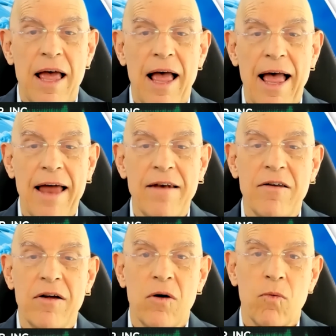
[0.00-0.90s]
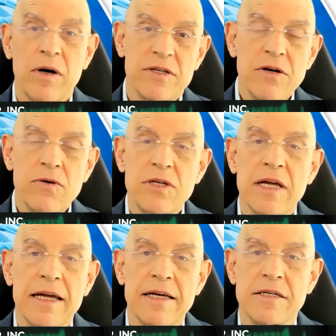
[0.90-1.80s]
And what's
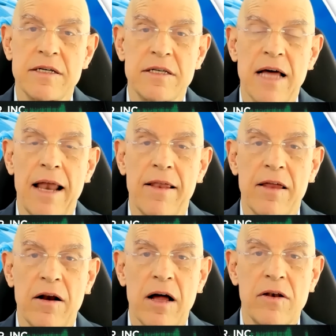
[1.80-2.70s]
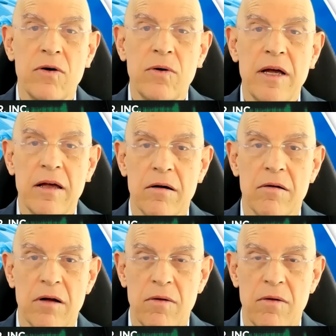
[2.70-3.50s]
interesting is that they're not doing,